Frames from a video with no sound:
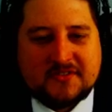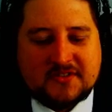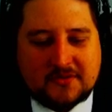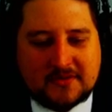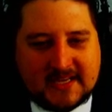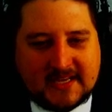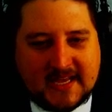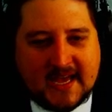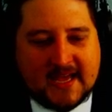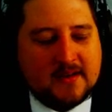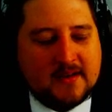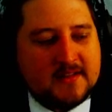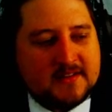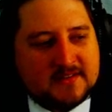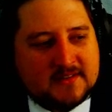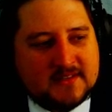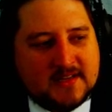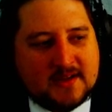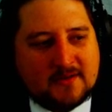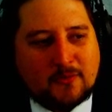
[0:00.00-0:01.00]
So again,
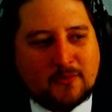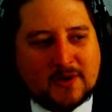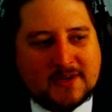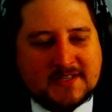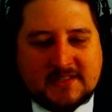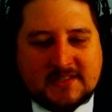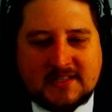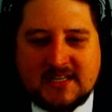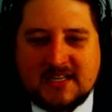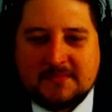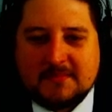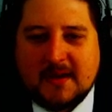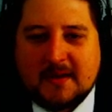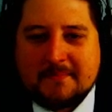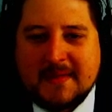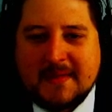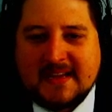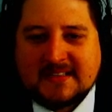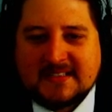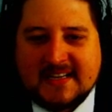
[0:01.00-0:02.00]
this is a one team
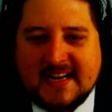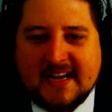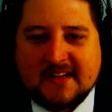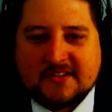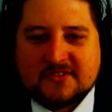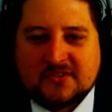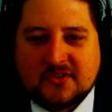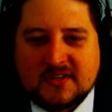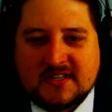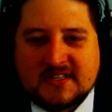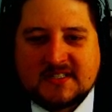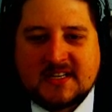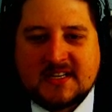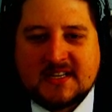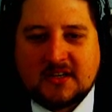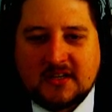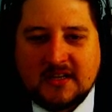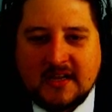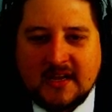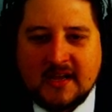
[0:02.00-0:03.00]
makes it out sort of
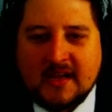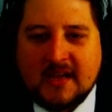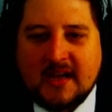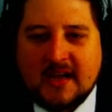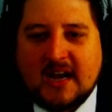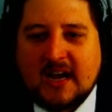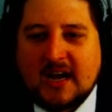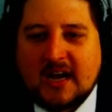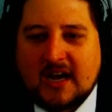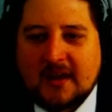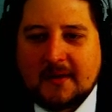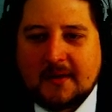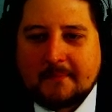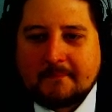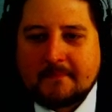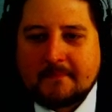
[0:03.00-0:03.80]
deal. Um,